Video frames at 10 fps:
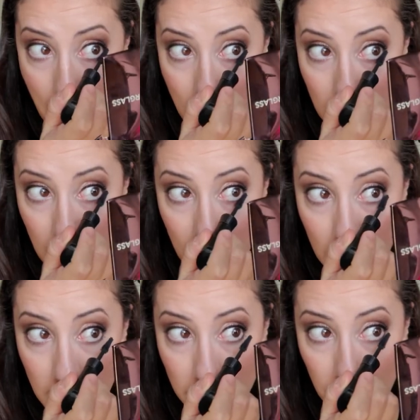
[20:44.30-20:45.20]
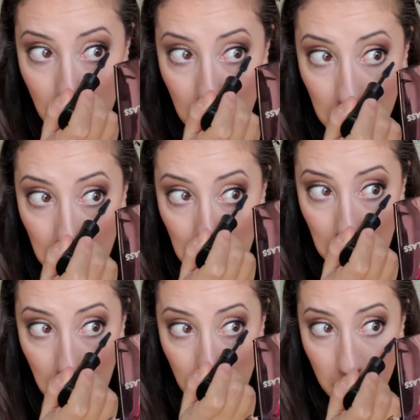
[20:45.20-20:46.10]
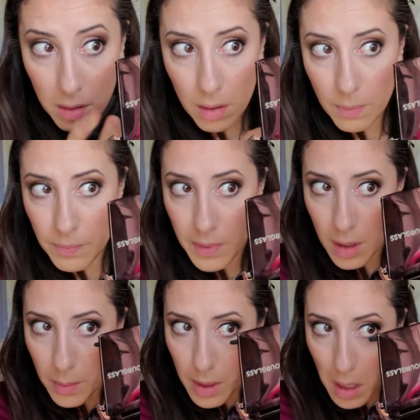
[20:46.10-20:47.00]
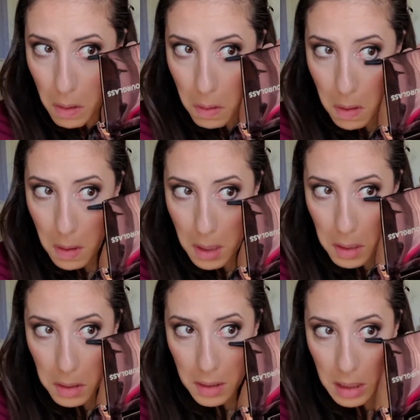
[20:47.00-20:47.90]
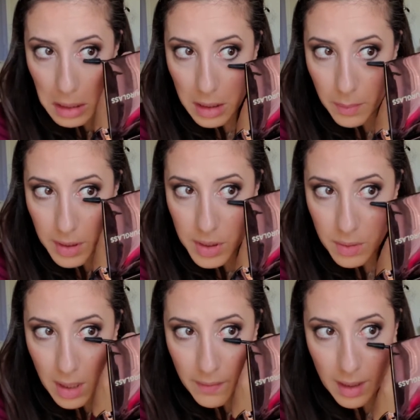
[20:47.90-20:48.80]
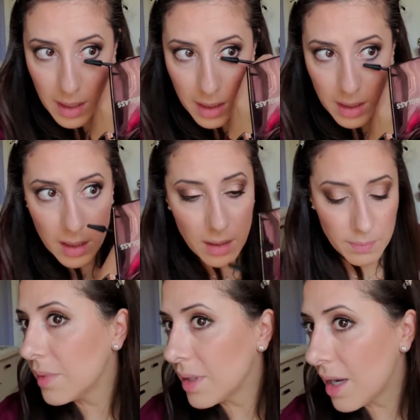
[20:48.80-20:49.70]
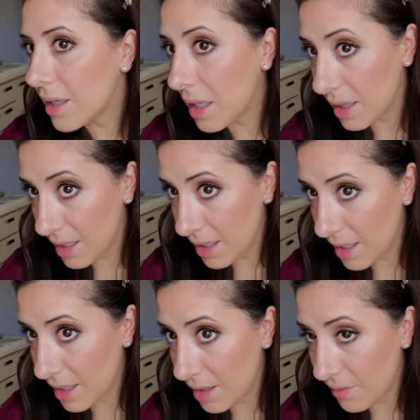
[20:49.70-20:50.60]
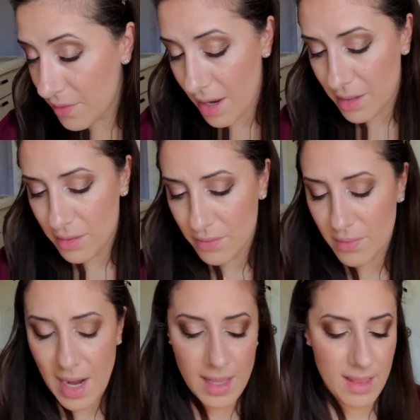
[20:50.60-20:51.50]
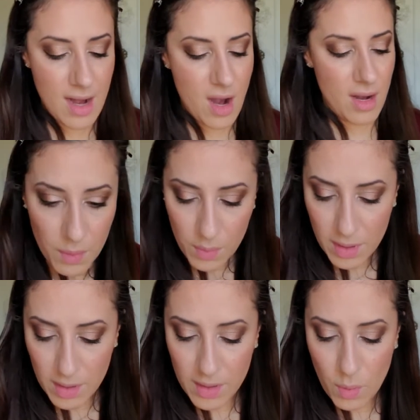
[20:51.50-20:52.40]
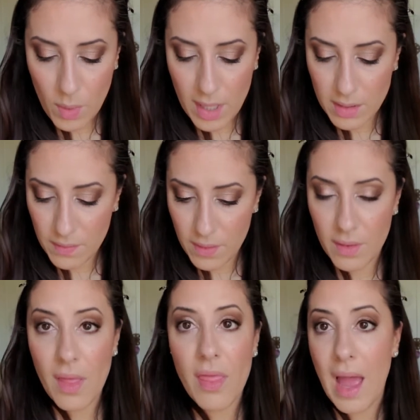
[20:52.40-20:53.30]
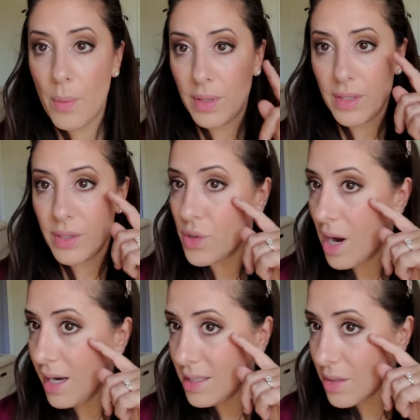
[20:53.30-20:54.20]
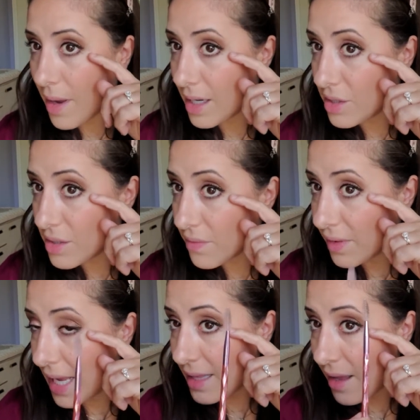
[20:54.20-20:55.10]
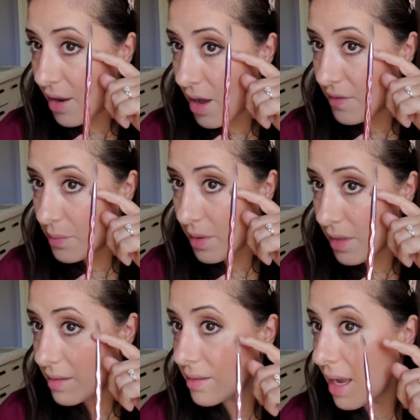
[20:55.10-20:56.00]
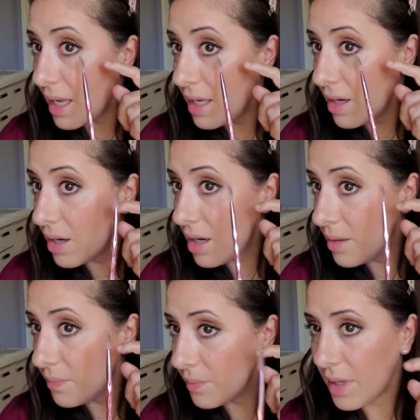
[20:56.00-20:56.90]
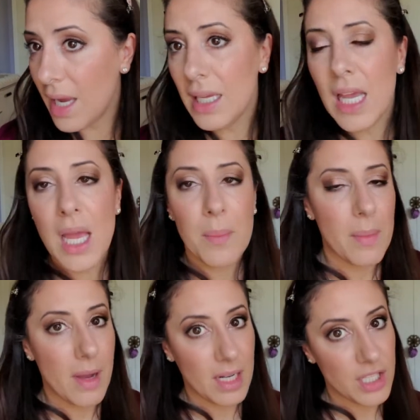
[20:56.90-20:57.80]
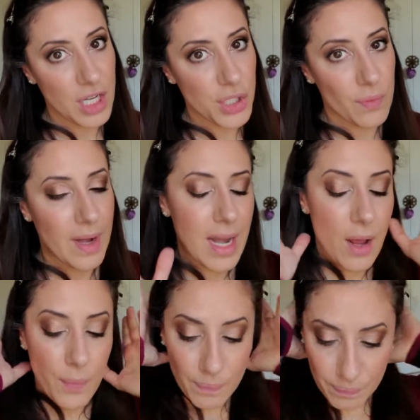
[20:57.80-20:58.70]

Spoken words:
Again, just going a little bit, oh, there we go. A little bit too heavy-handed there. Got a little friend right there. We are gonna wait for that one to dry so I can just flake that off with this guy here. Okay, but I'm not gonna touch it right now.